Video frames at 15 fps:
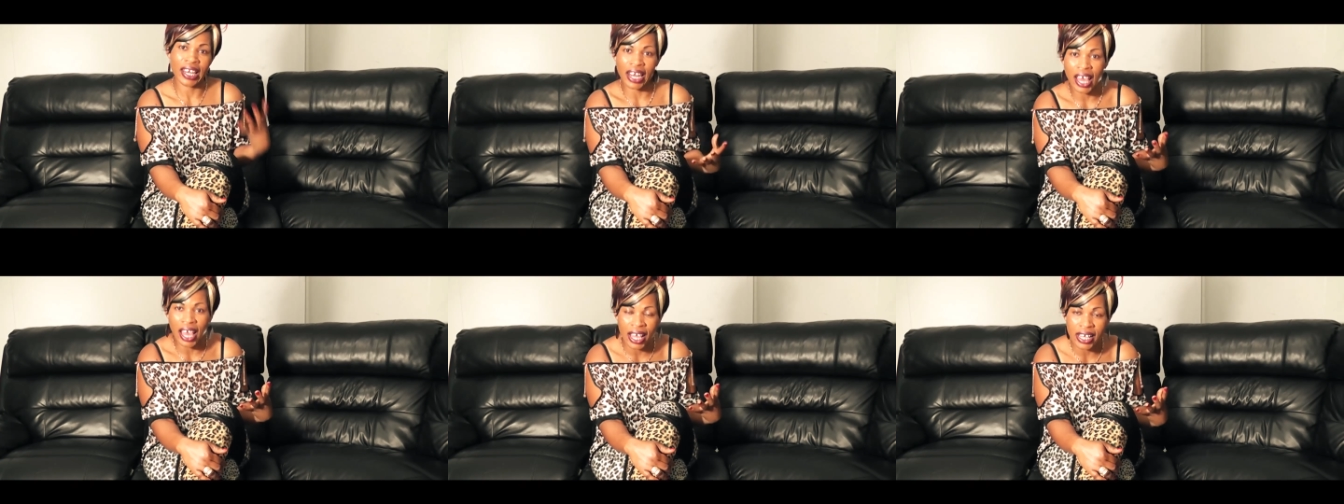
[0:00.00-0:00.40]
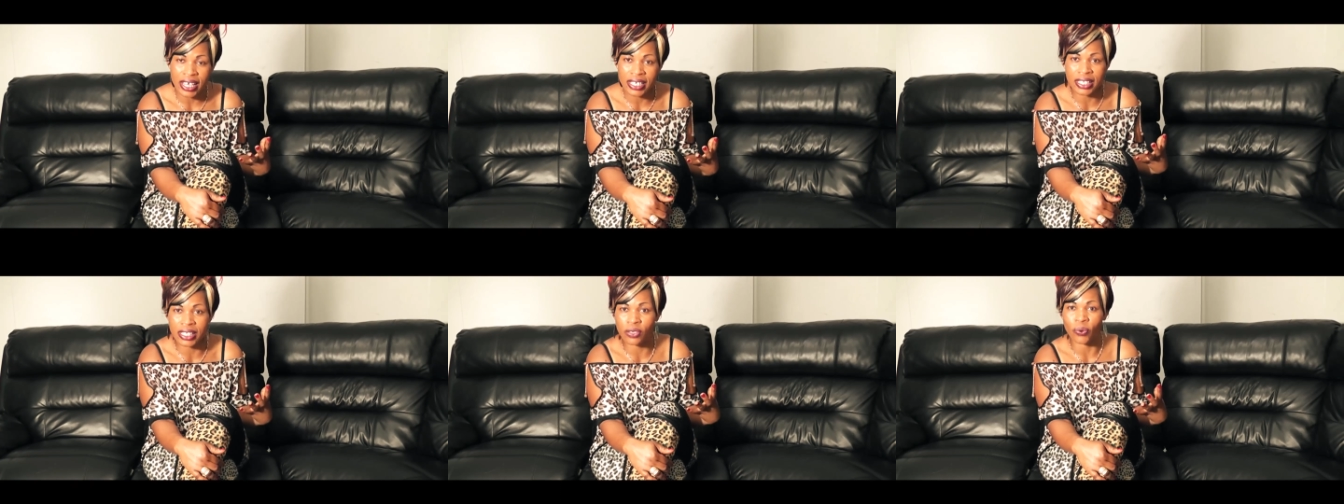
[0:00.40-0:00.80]

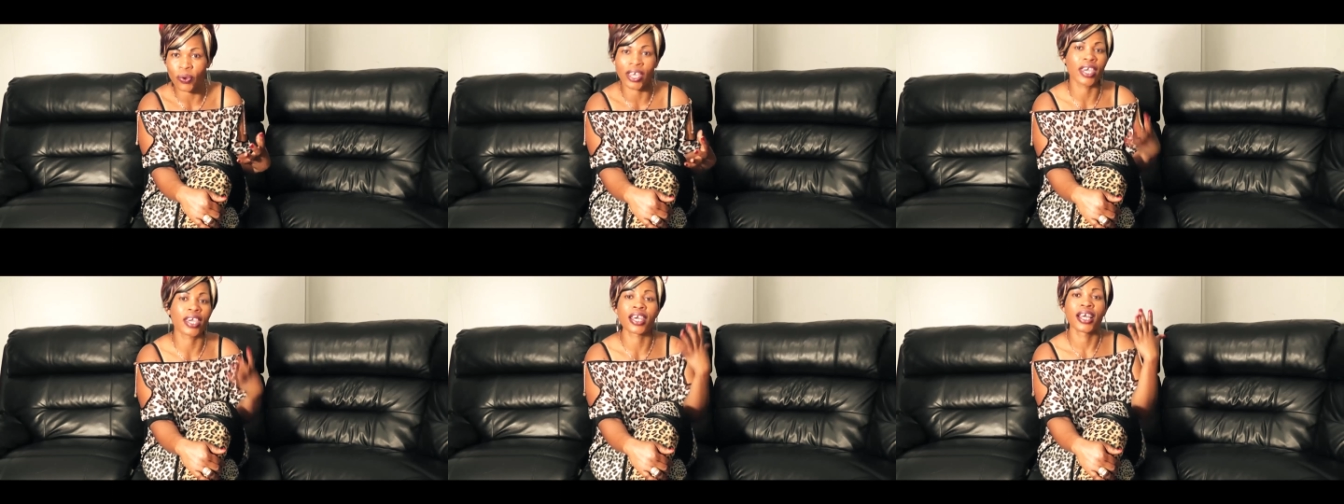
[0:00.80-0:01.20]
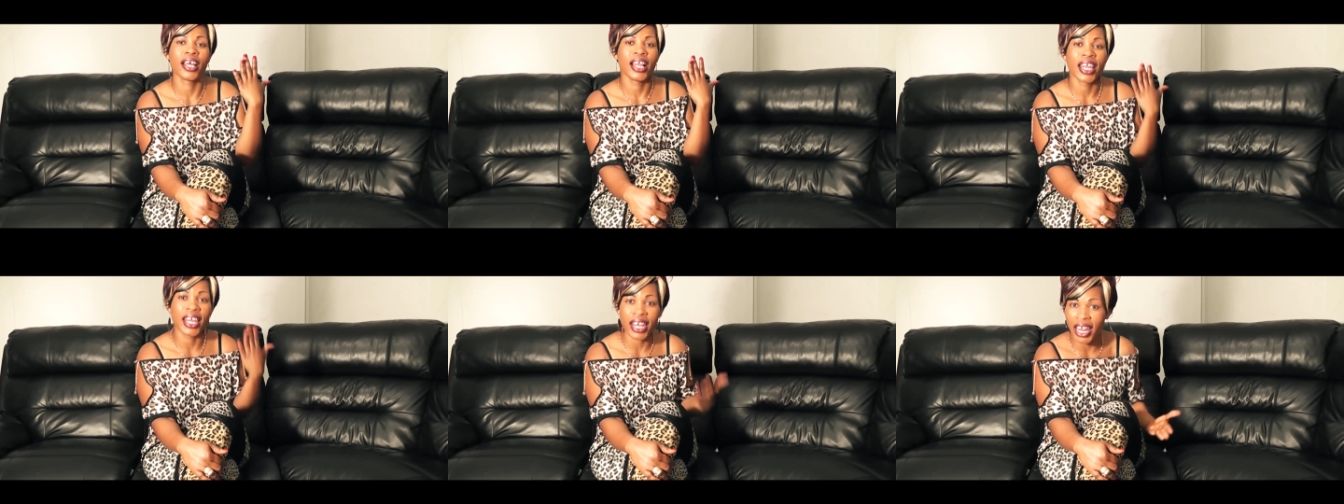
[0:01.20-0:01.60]
last week,
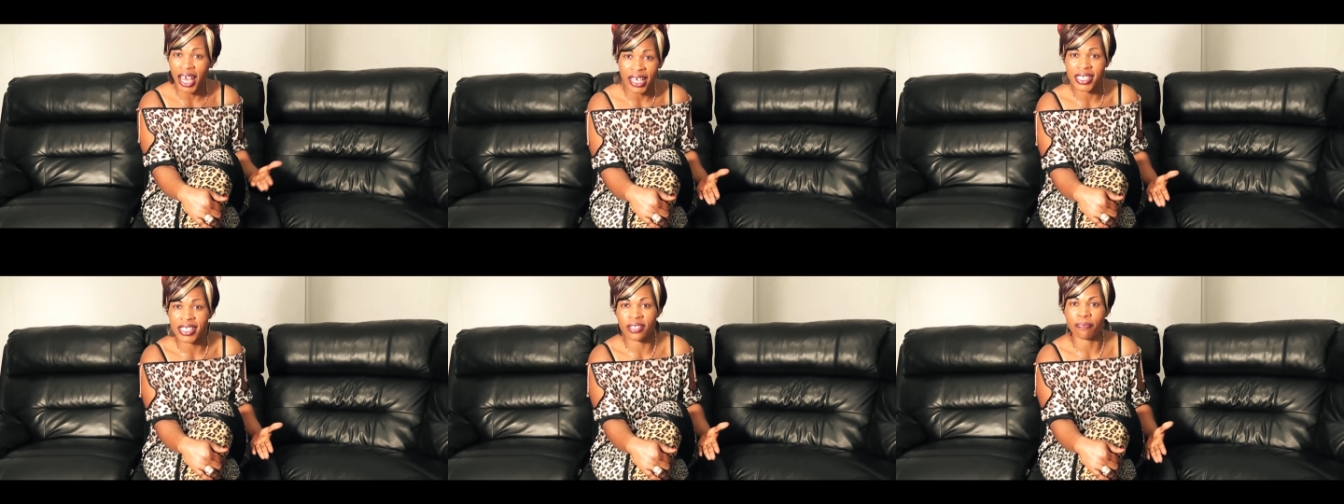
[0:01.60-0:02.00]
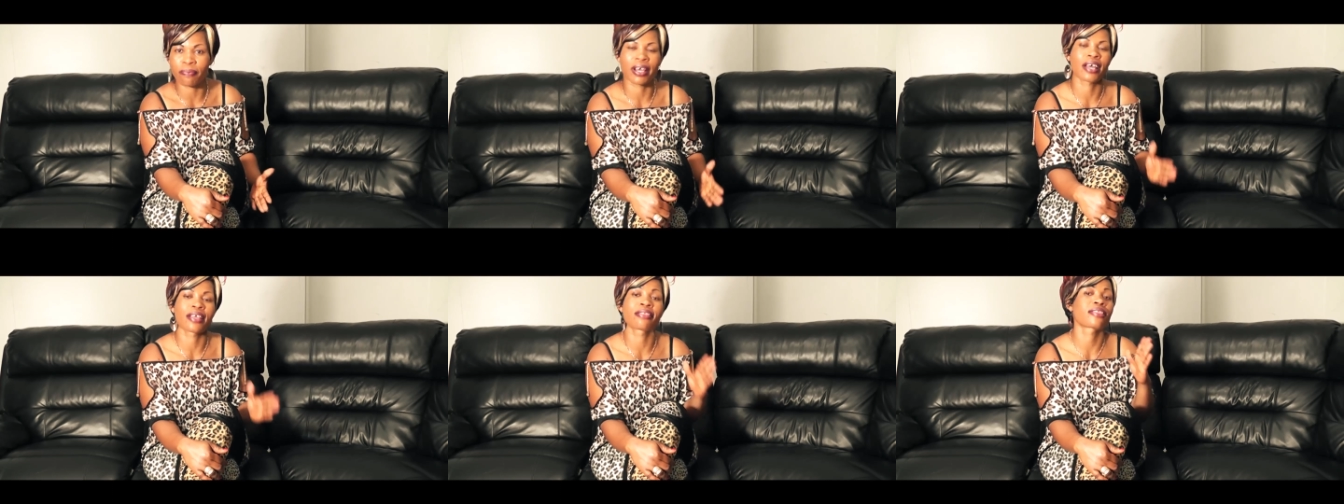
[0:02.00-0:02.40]
last
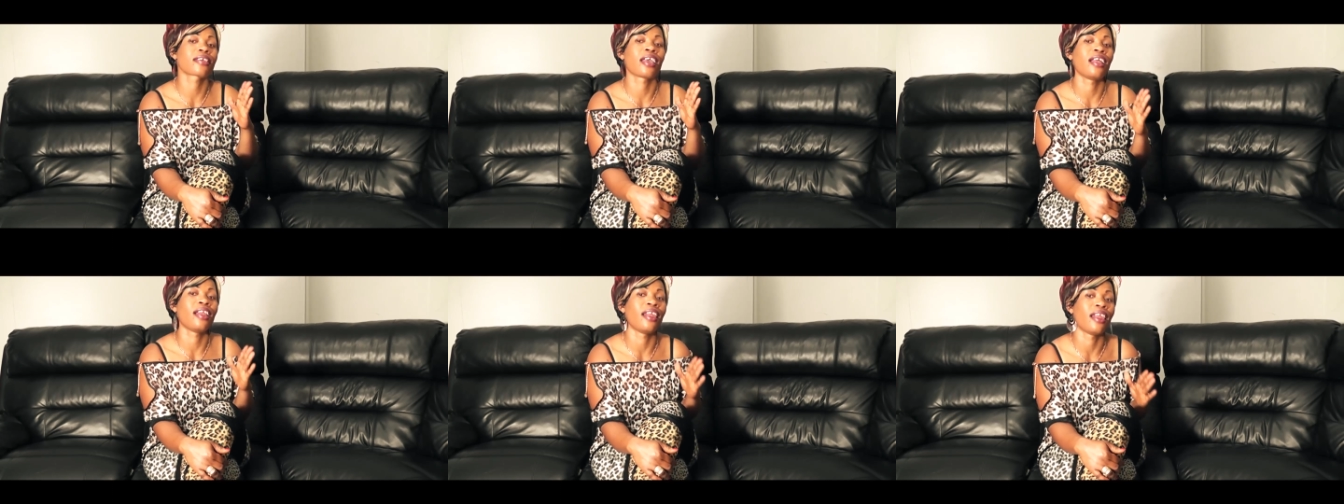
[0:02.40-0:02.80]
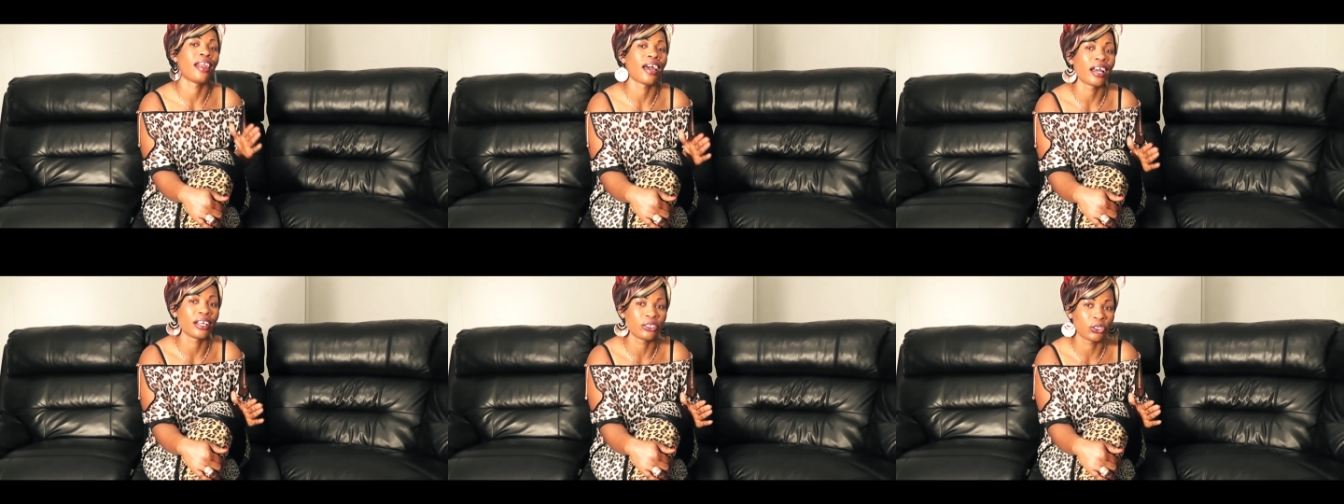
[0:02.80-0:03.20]
month, and
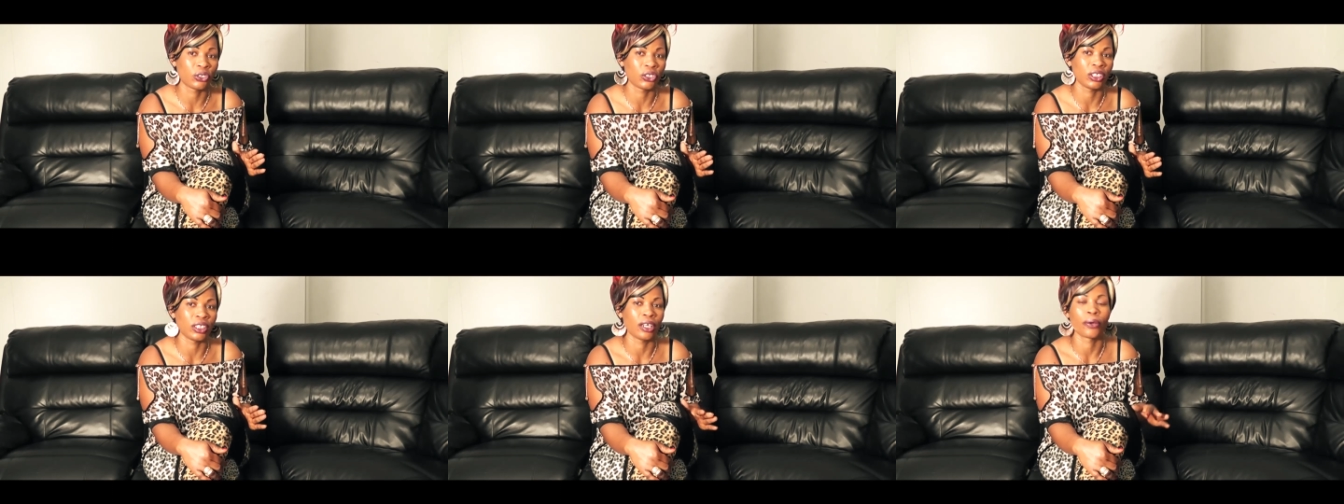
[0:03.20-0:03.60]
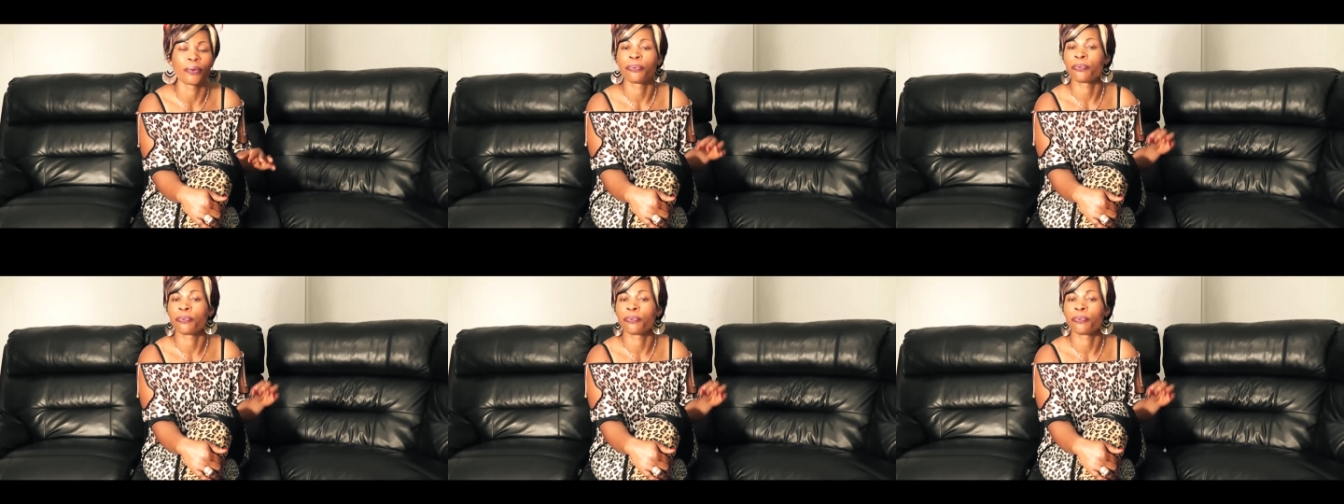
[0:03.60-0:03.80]
last year,